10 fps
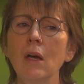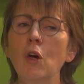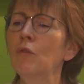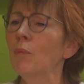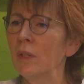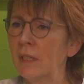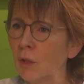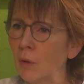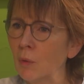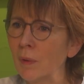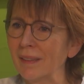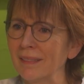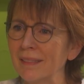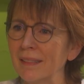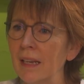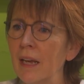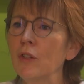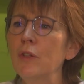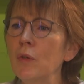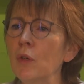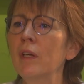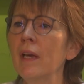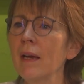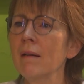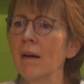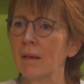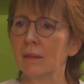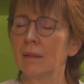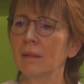of political will. You cannot